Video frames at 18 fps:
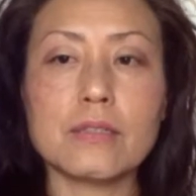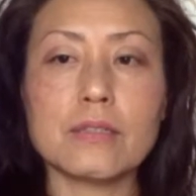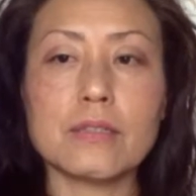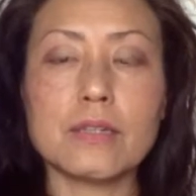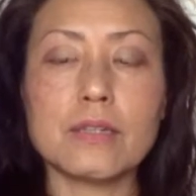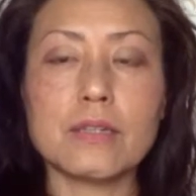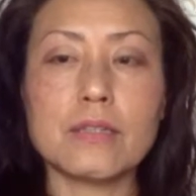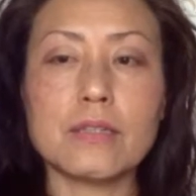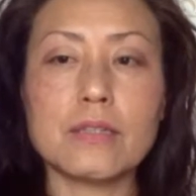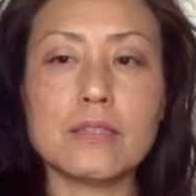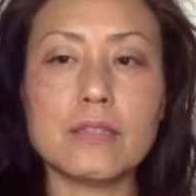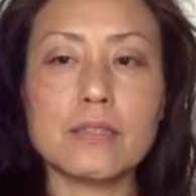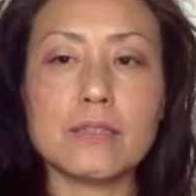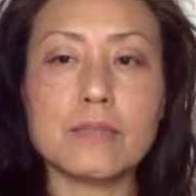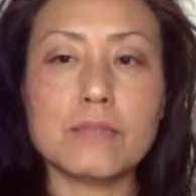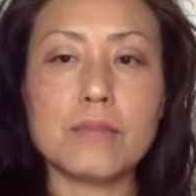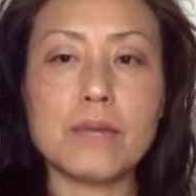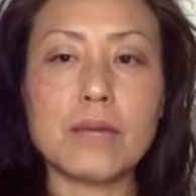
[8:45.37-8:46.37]
And it
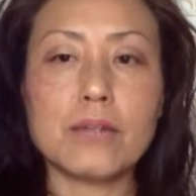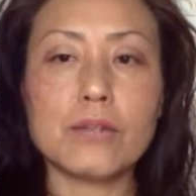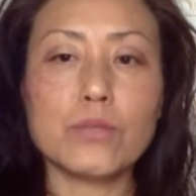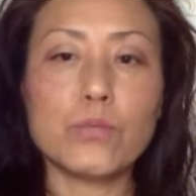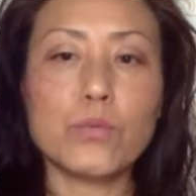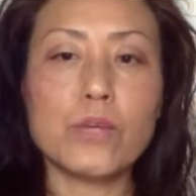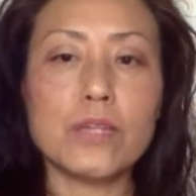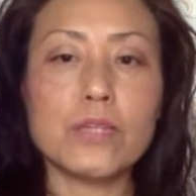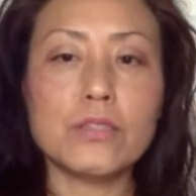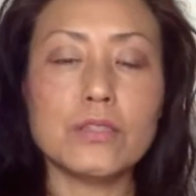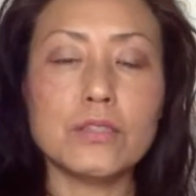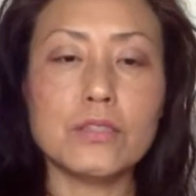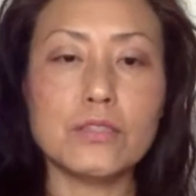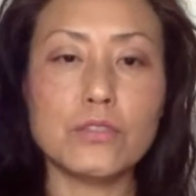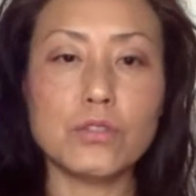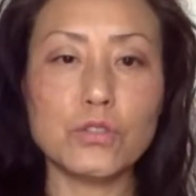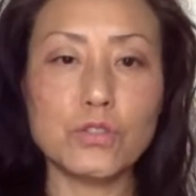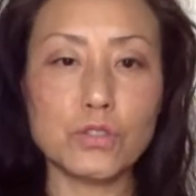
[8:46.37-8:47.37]
doesn't matter when
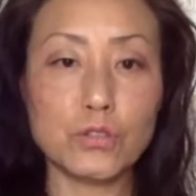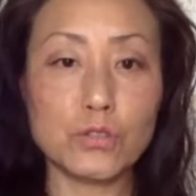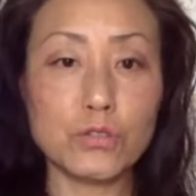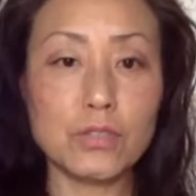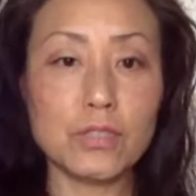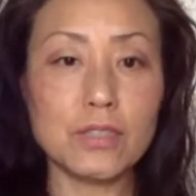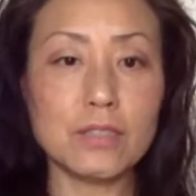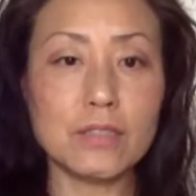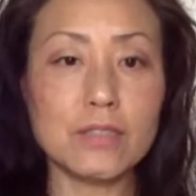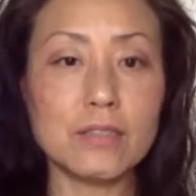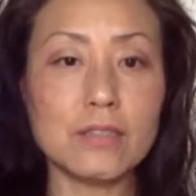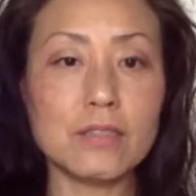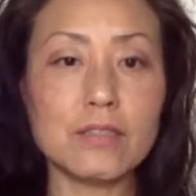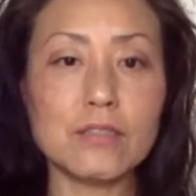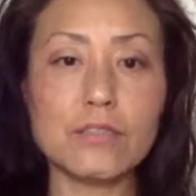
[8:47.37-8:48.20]
you tune in.